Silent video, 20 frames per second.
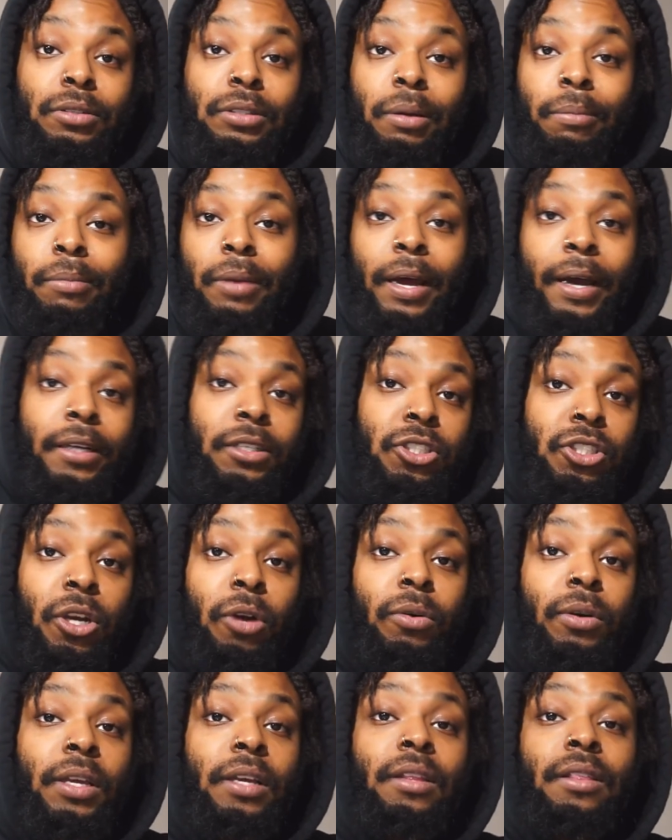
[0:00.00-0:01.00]
I'm not
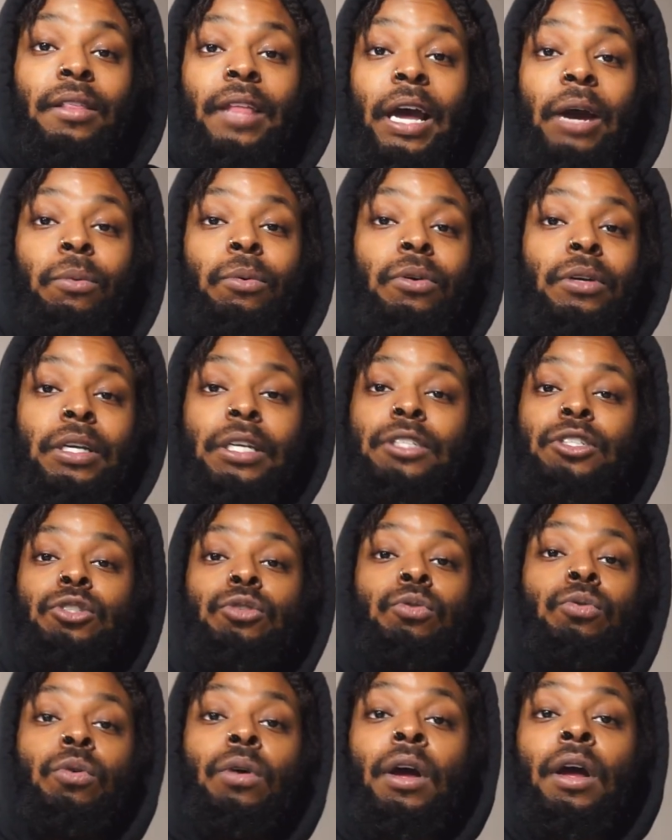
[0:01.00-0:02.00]
joking, that will get you
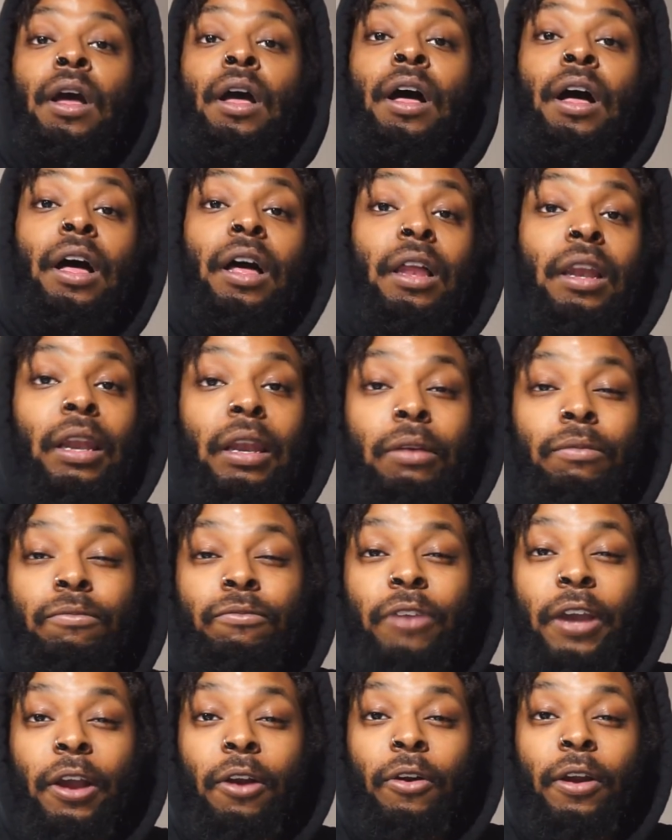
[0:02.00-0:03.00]

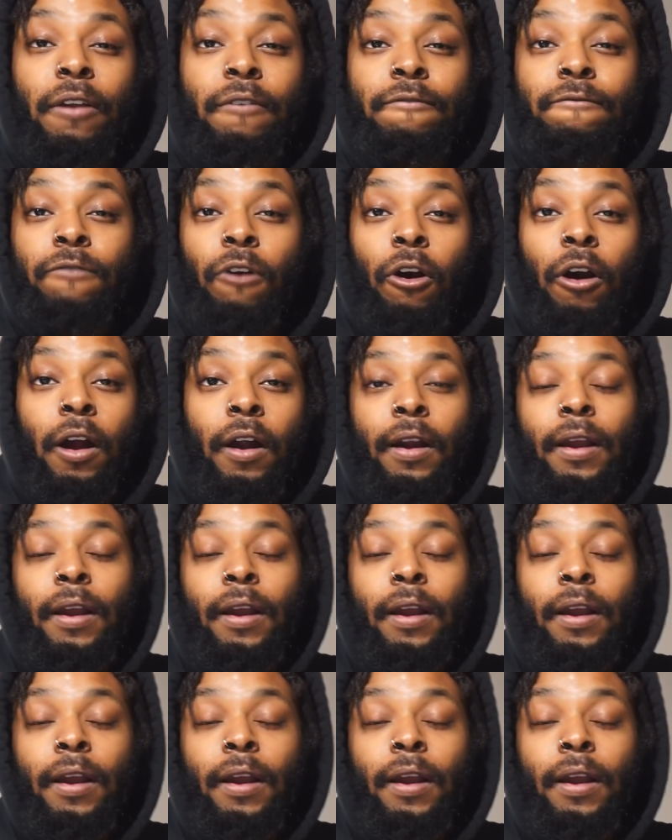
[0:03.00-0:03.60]
very far.